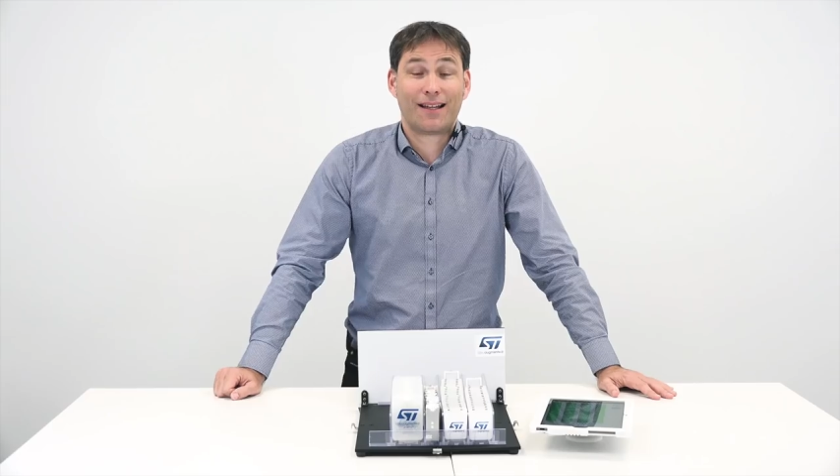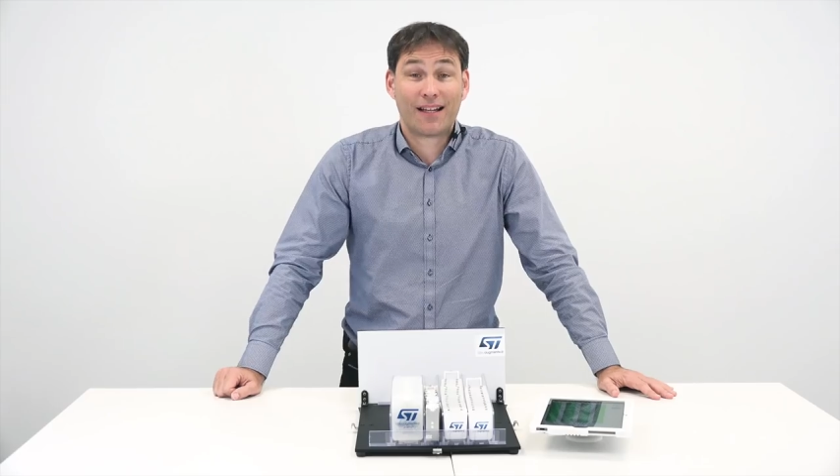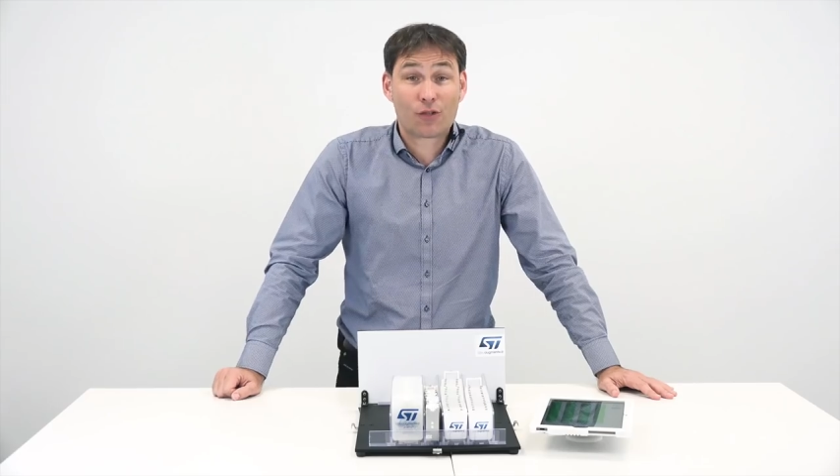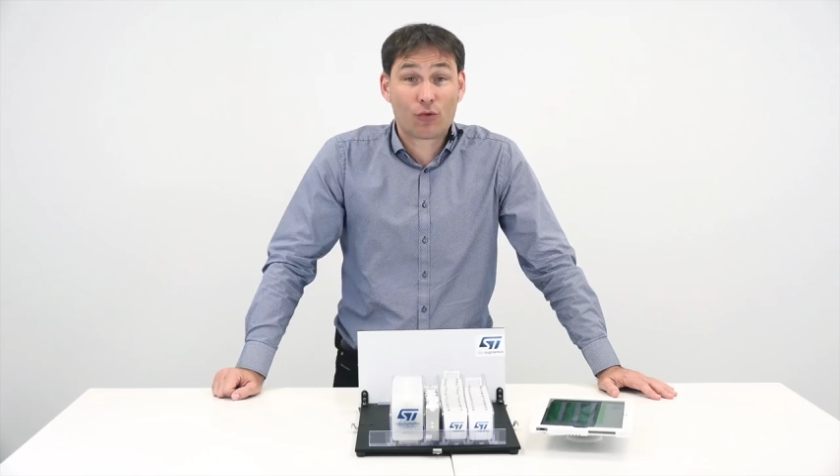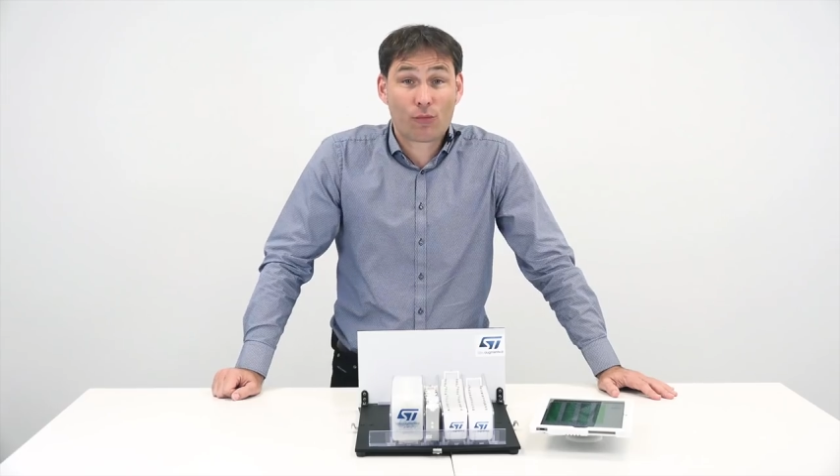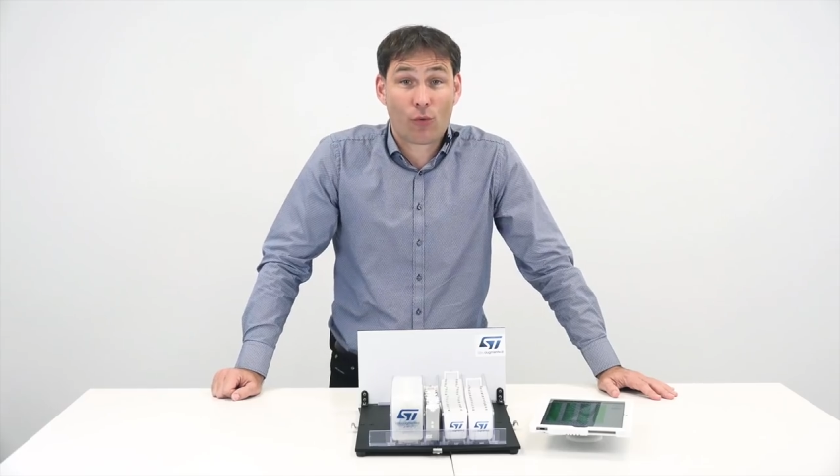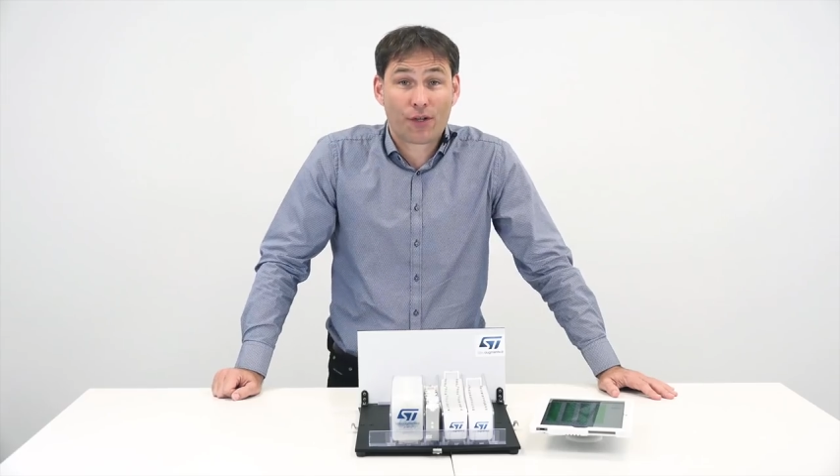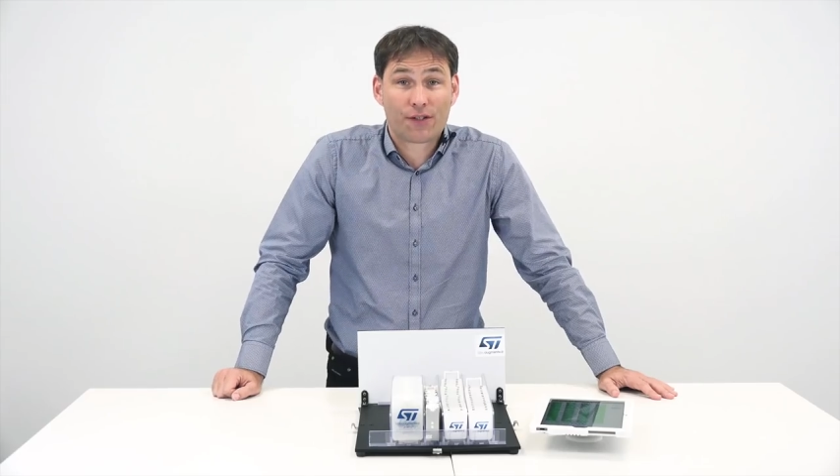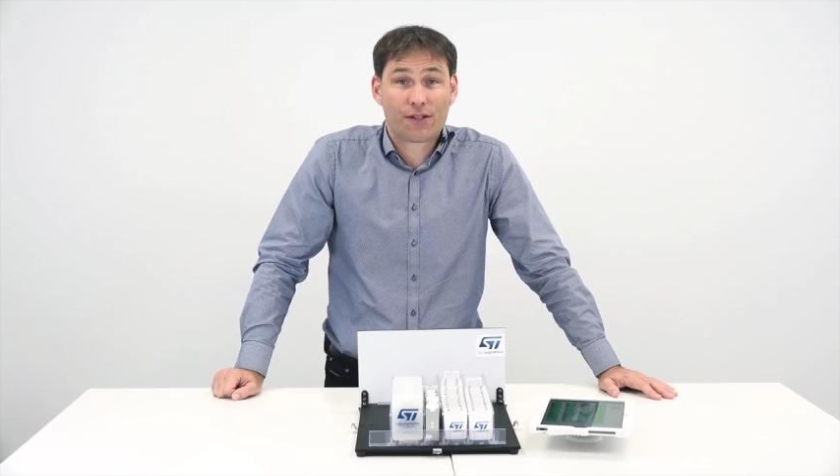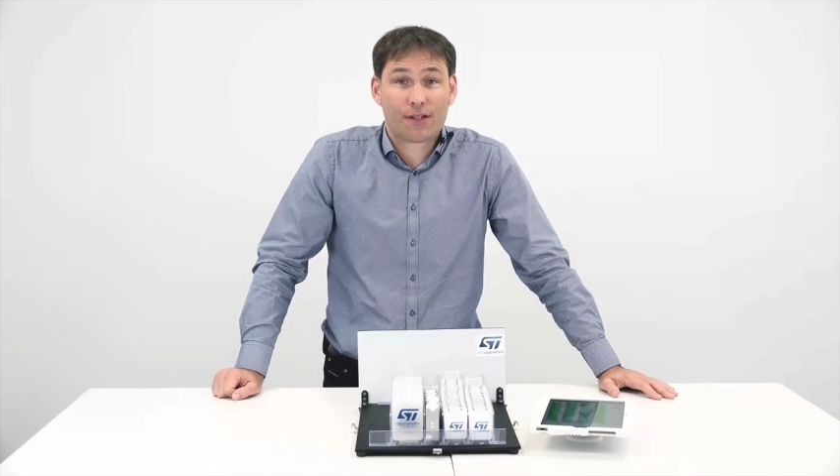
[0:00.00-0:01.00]
Let's look more
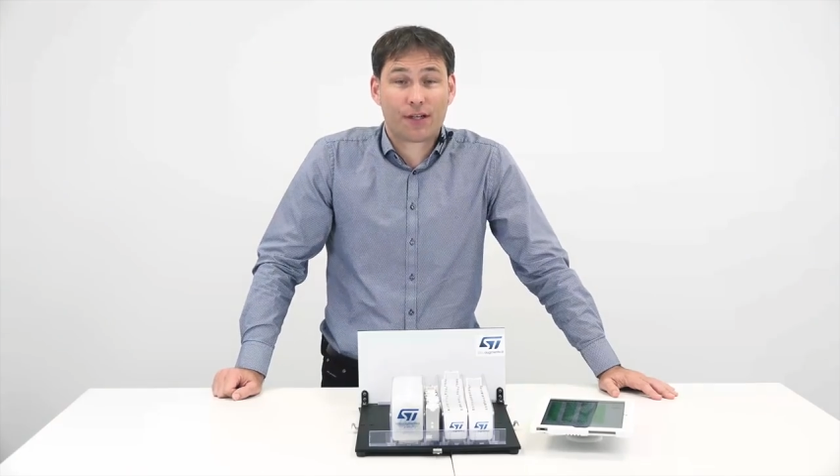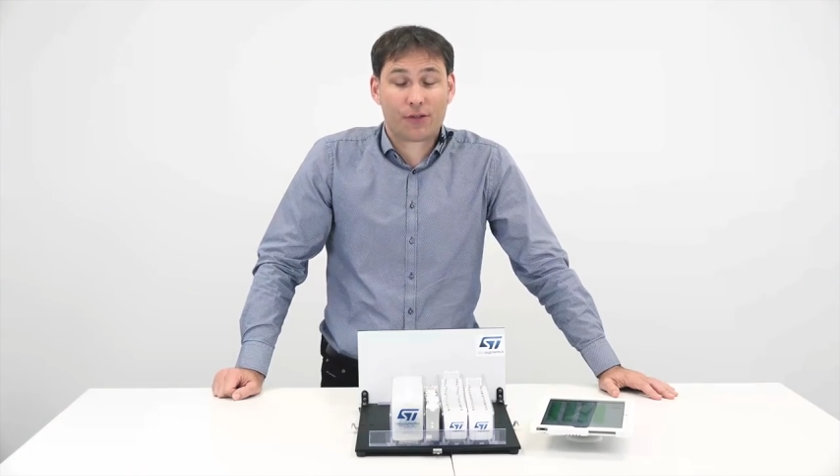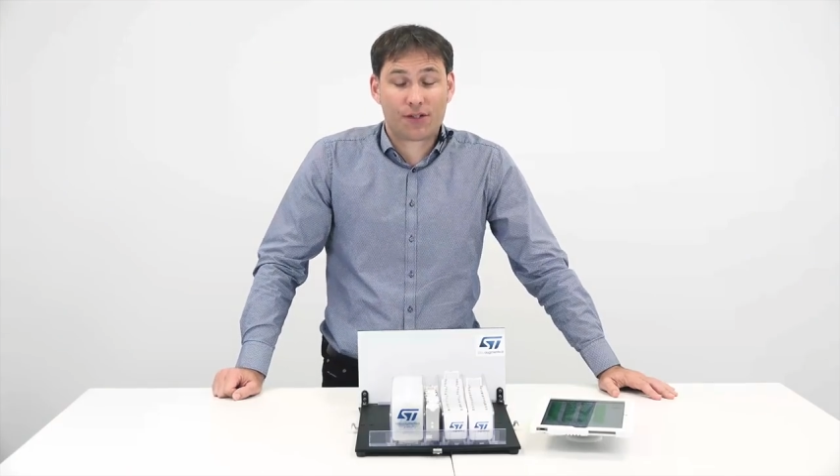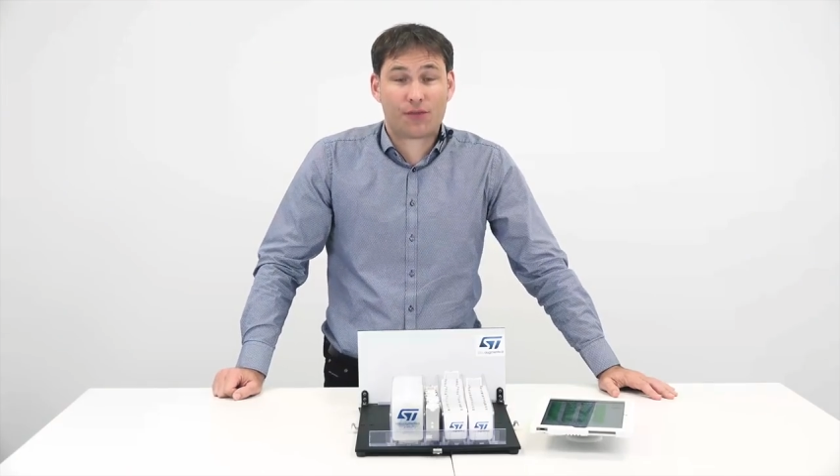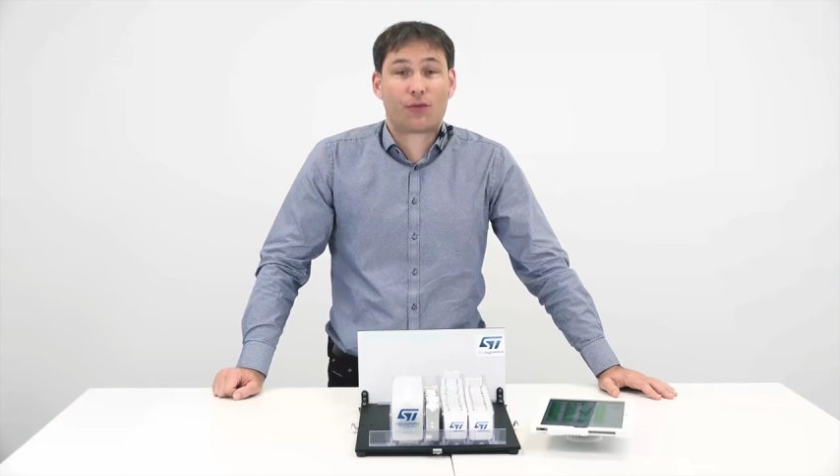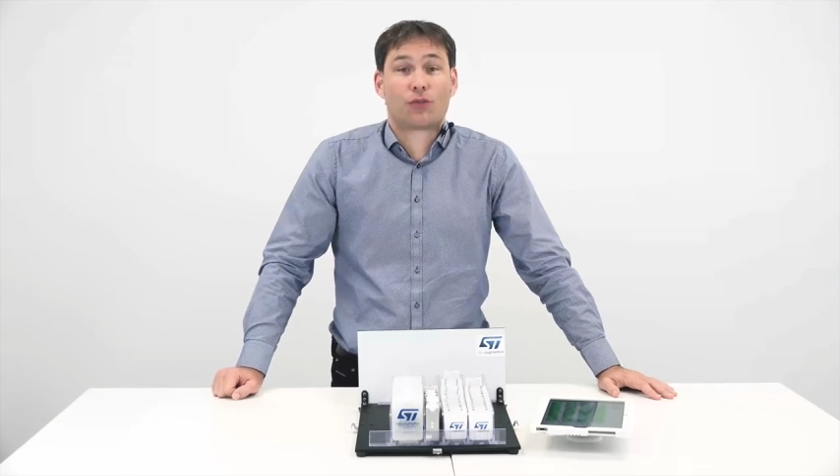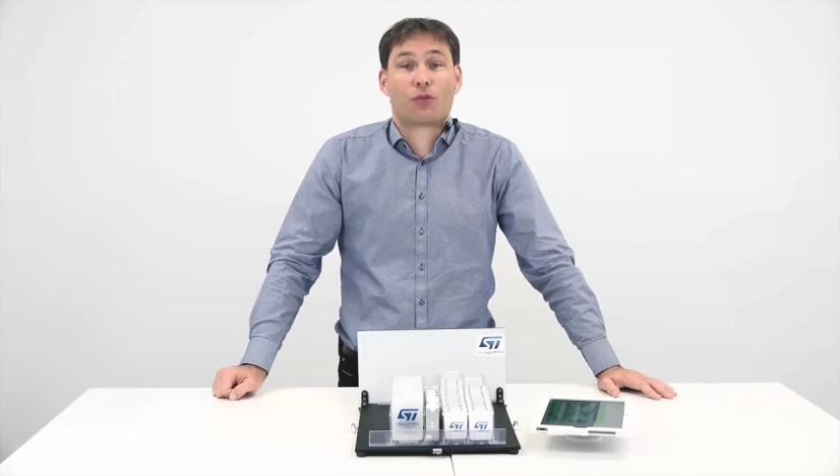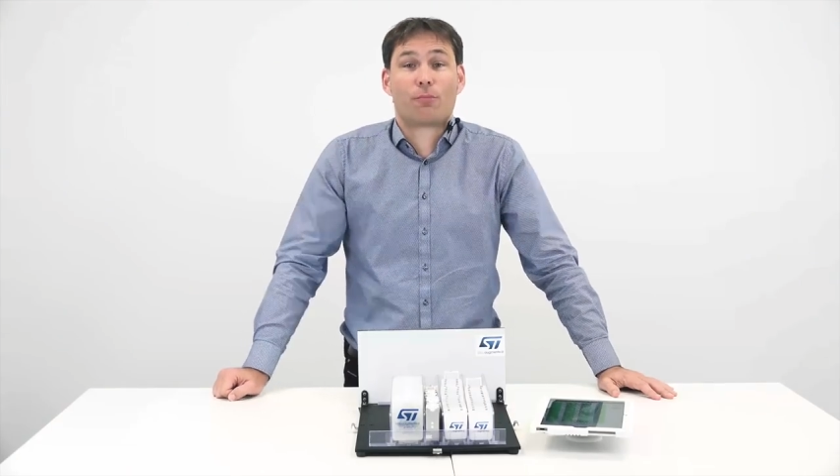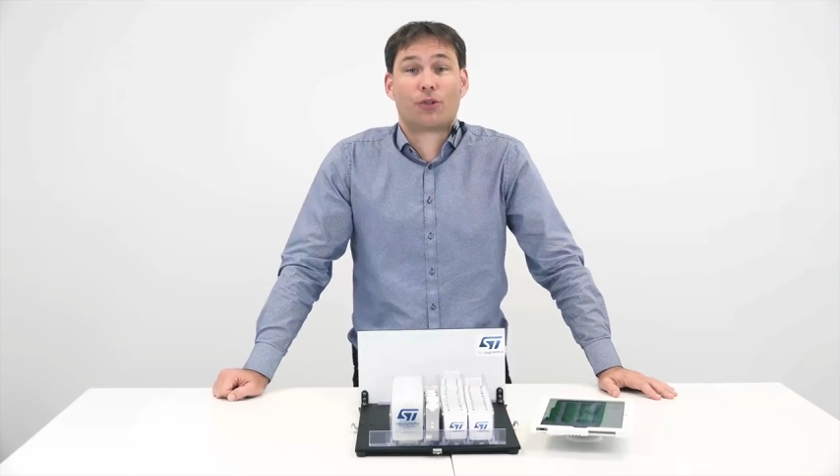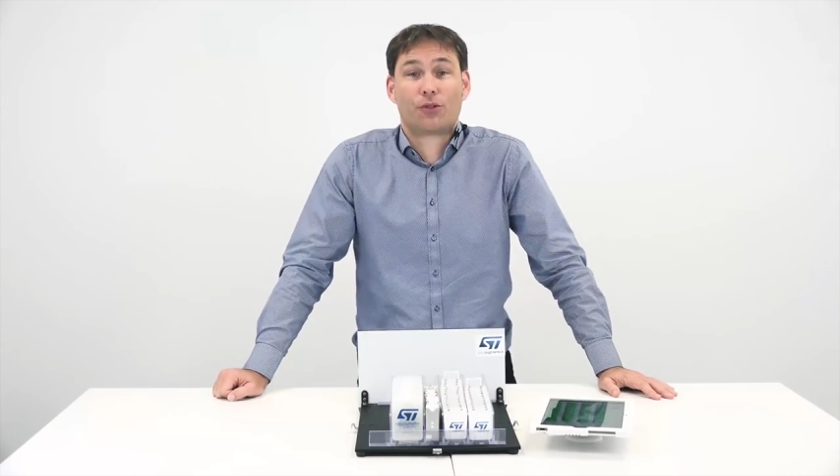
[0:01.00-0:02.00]
in detail at the different
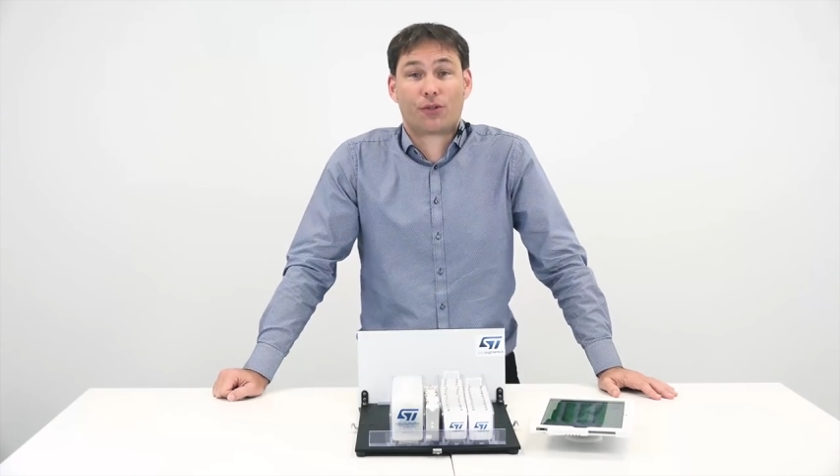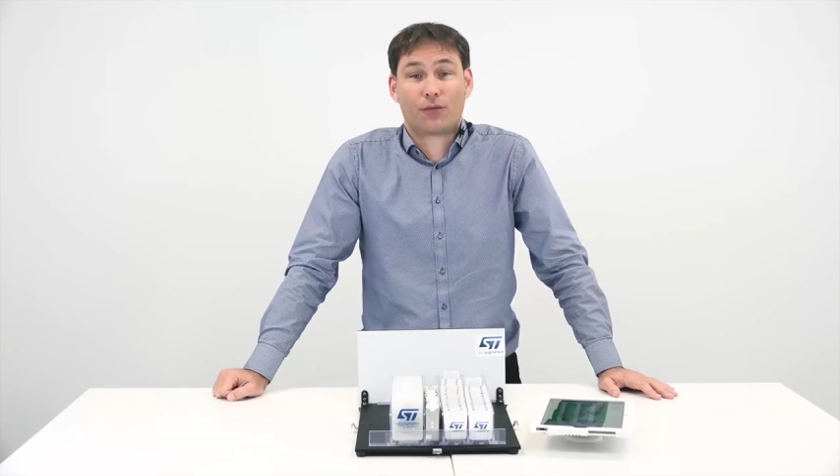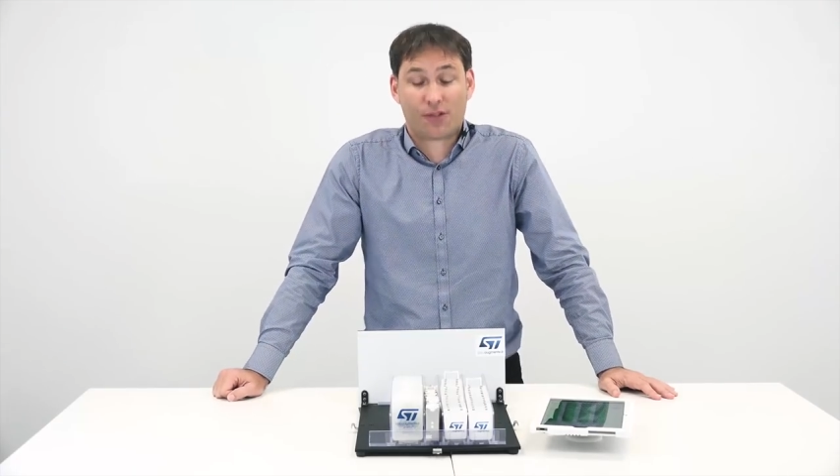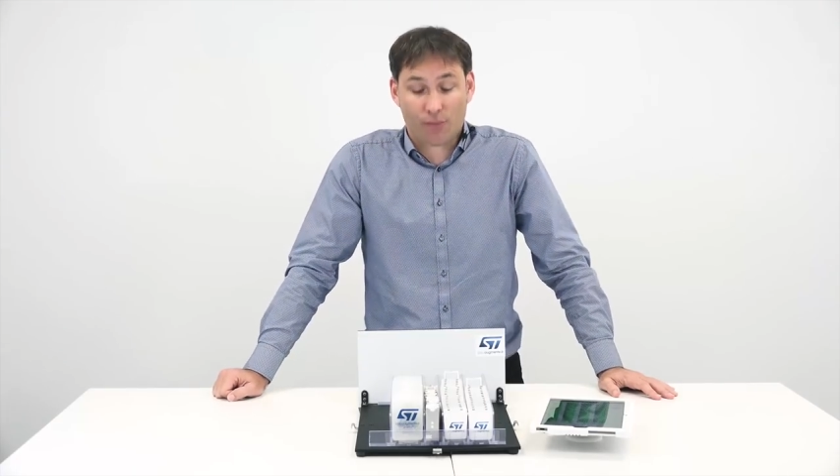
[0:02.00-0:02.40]
components of the